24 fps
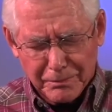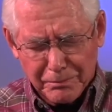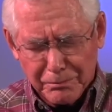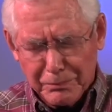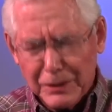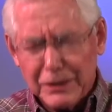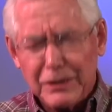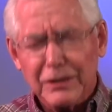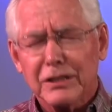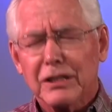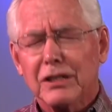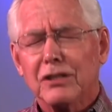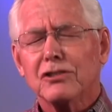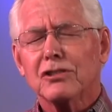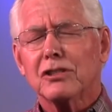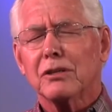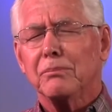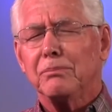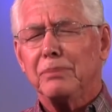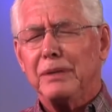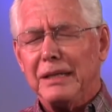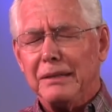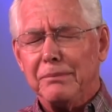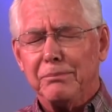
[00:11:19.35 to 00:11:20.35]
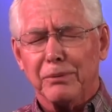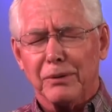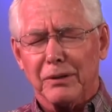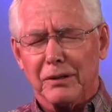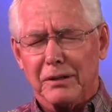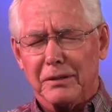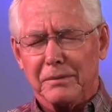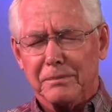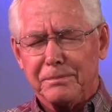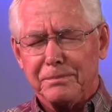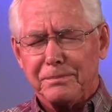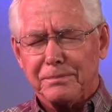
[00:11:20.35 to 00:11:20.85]
billions of
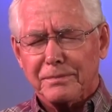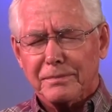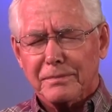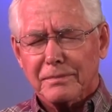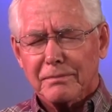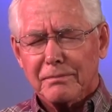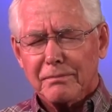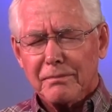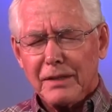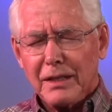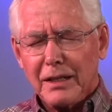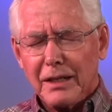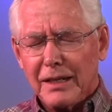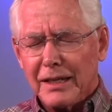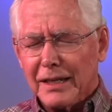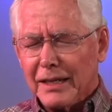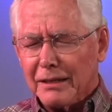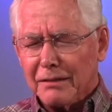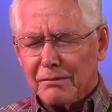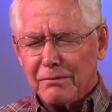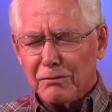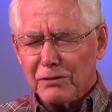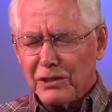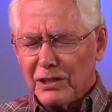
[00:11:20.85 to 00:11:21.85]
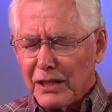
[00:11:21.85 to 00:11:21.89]
people and